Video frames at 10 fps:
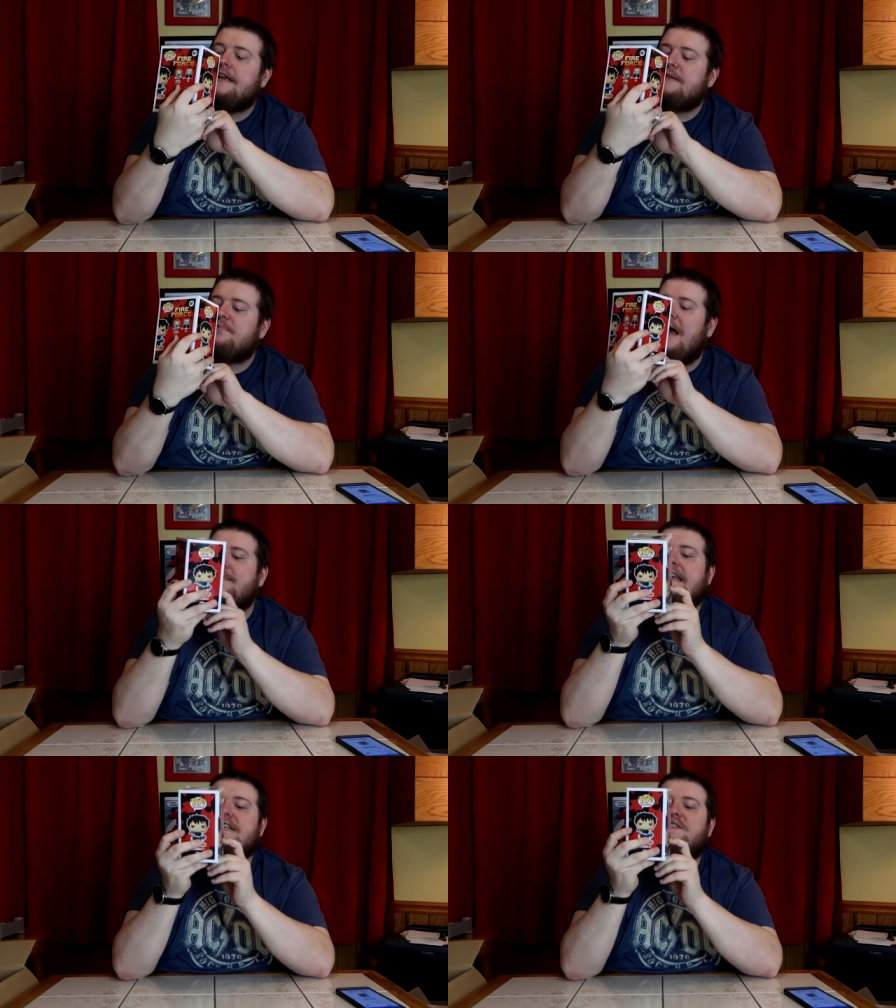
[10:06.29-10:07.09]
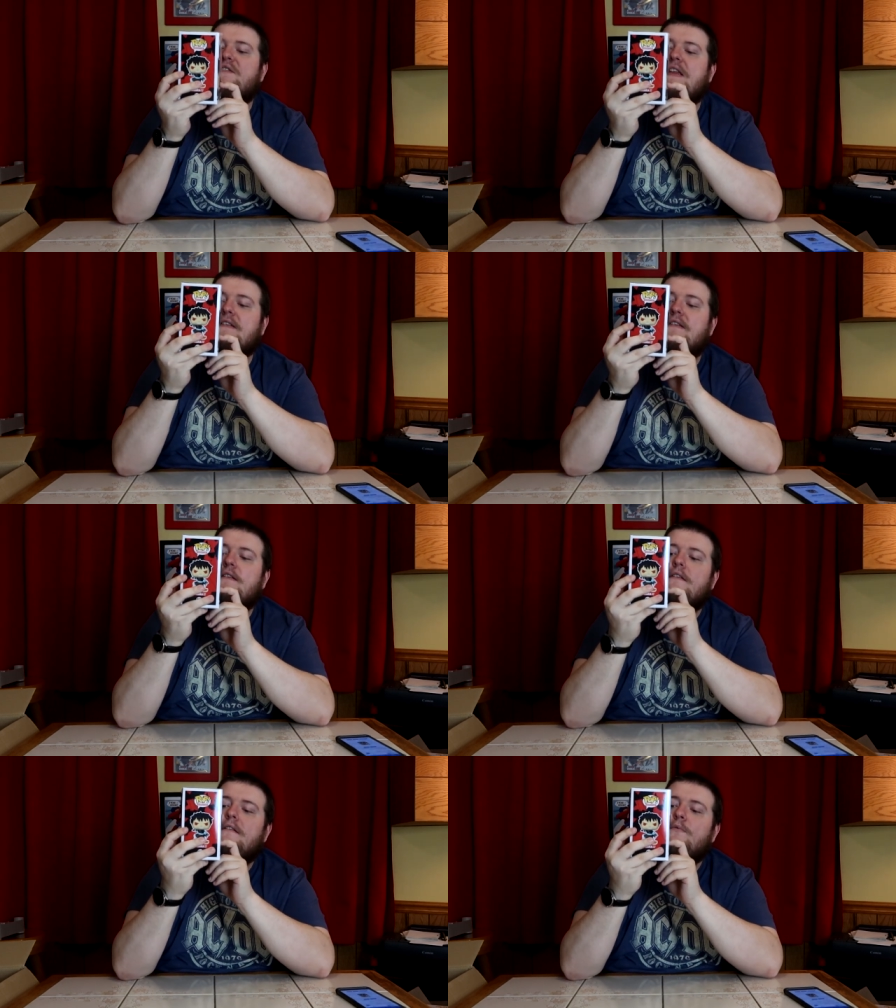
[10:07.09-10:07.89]
It's probably his feet
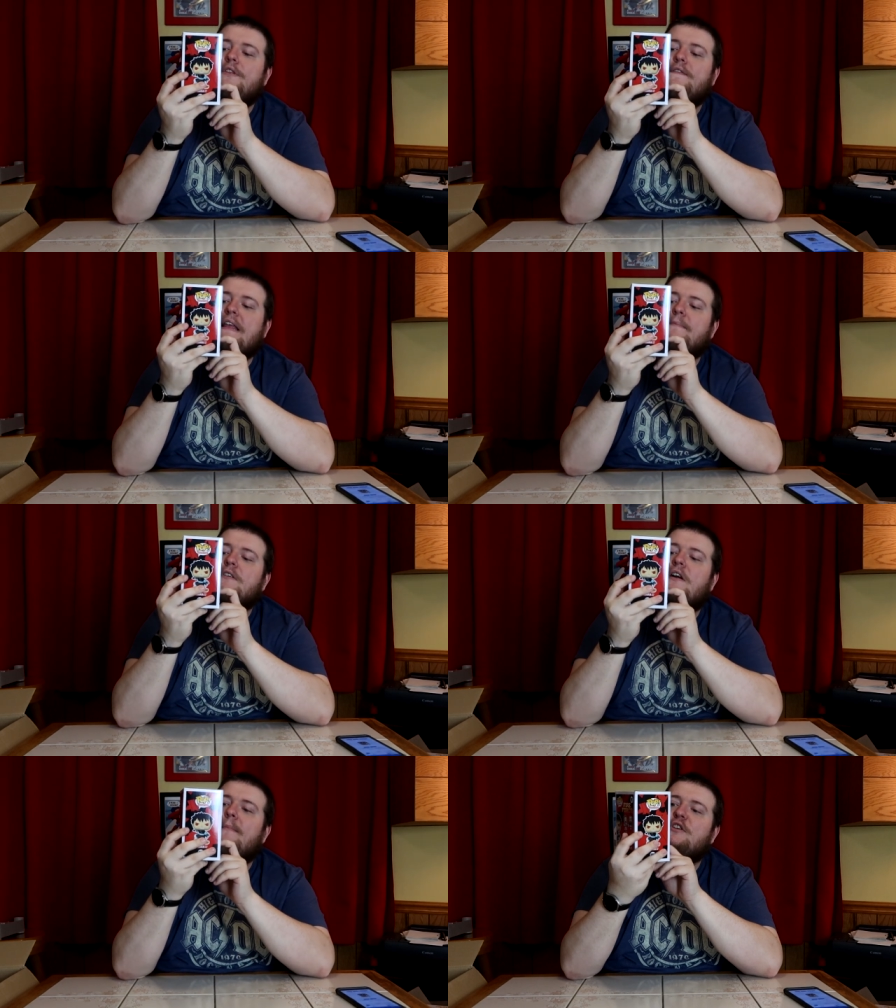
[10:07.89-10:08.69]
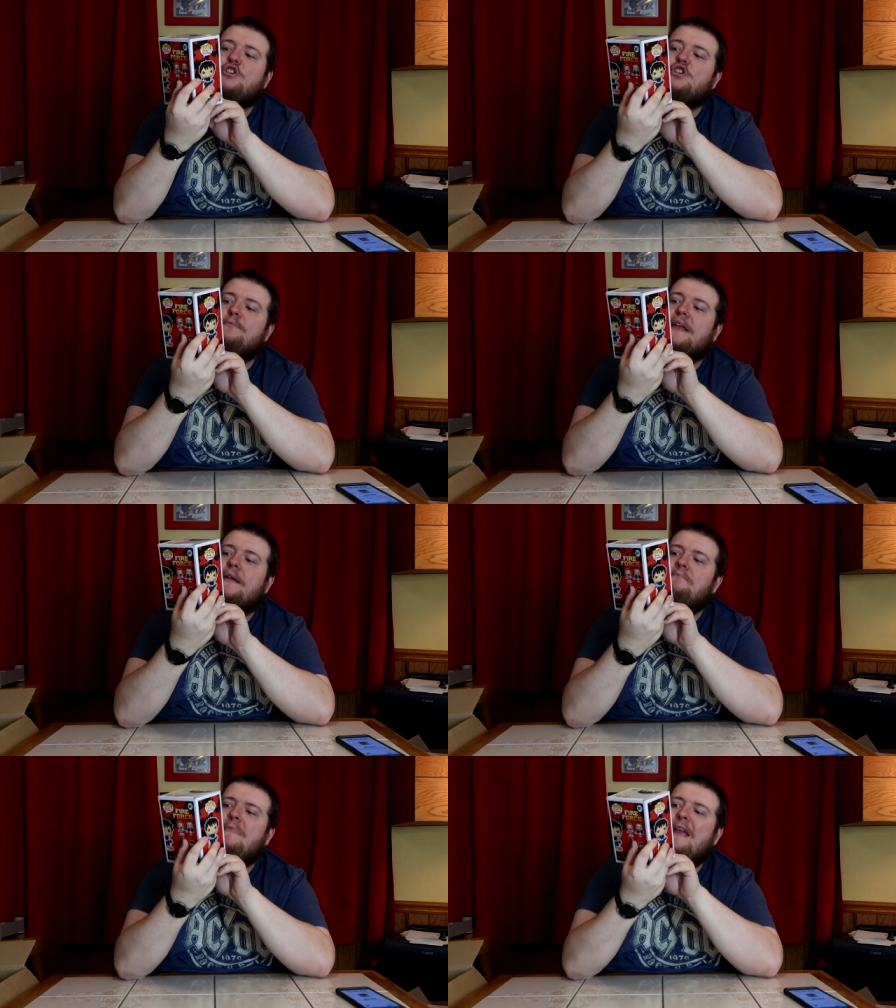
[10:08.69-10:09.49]
where the flames are, I'm
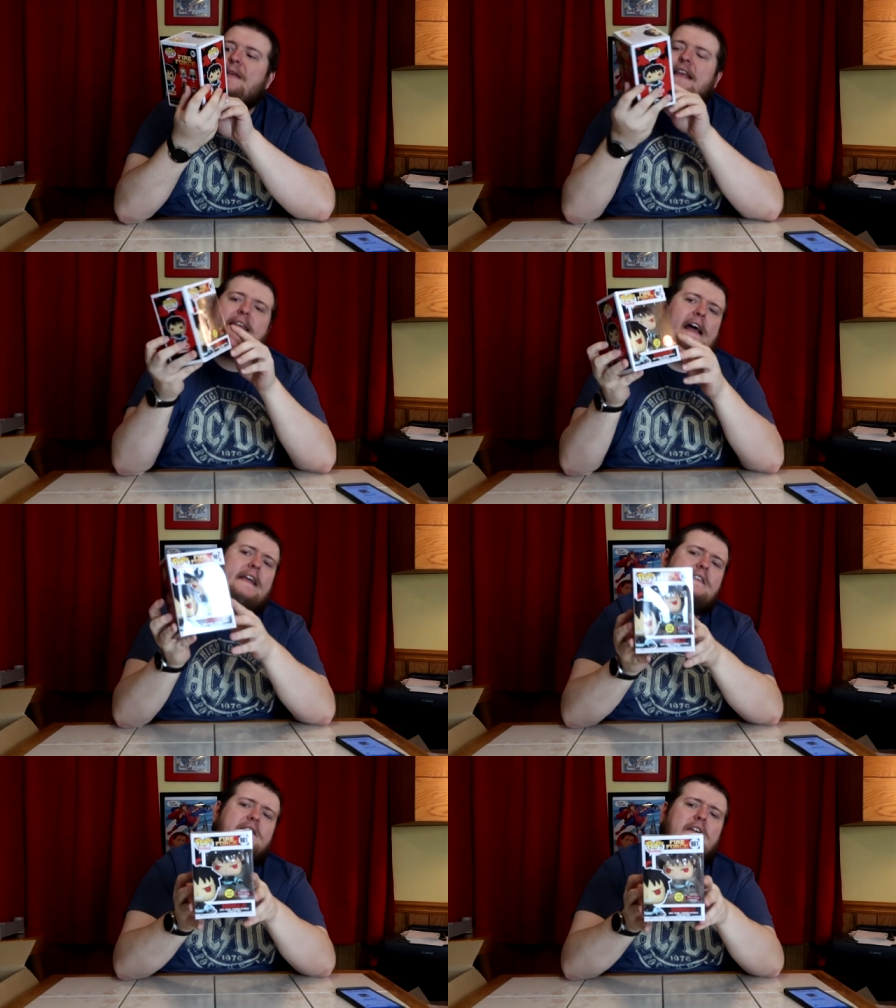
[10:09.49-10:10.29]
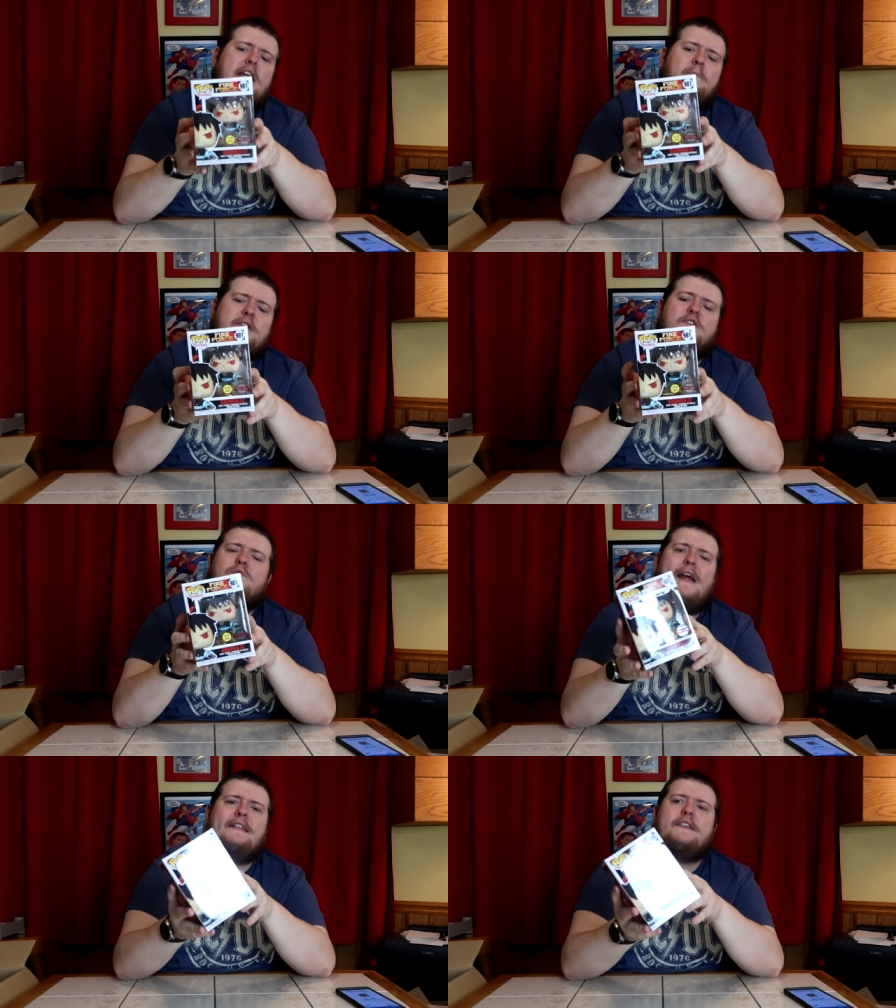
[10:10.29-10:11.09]
assuming. Maybe his eyes, but the
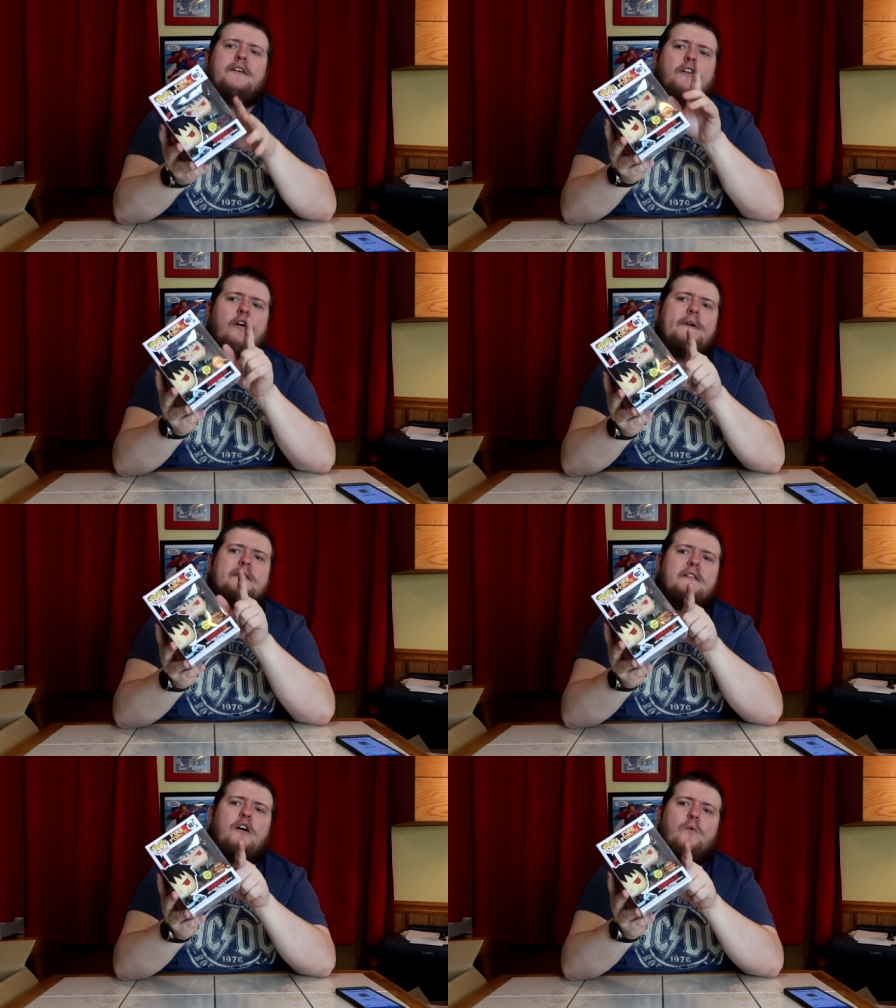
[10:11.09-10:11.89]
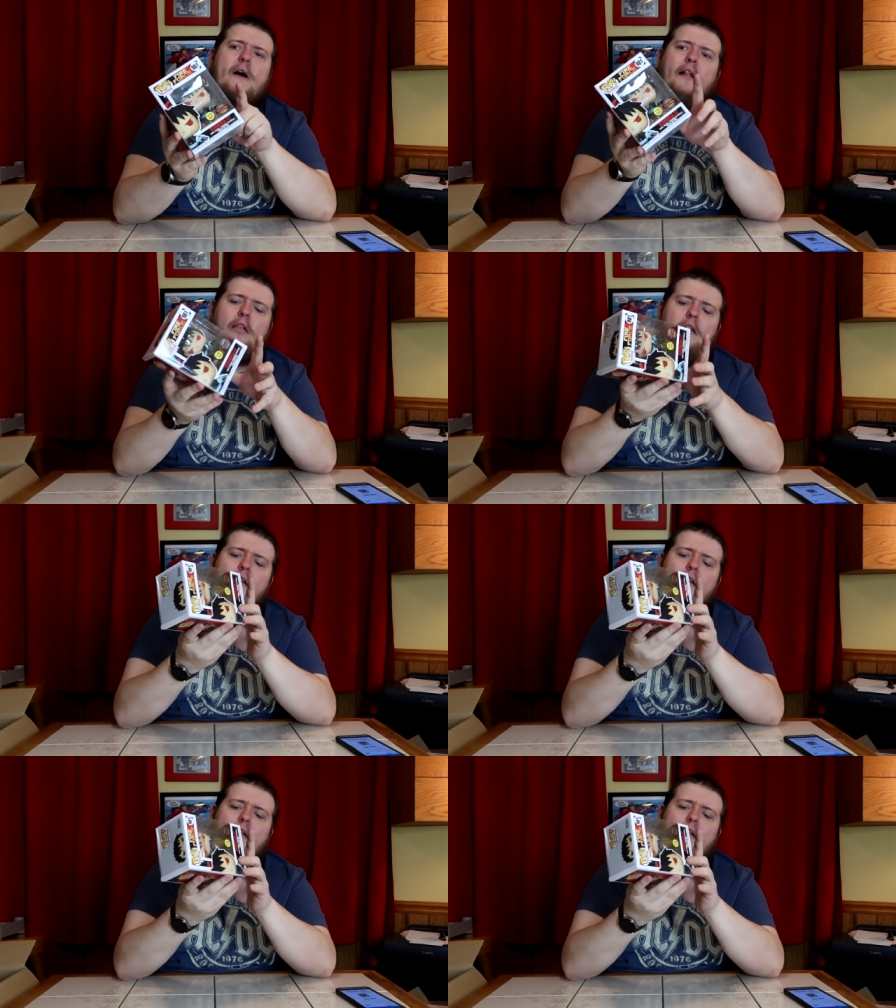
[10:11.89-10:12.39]
reds don't always glow well.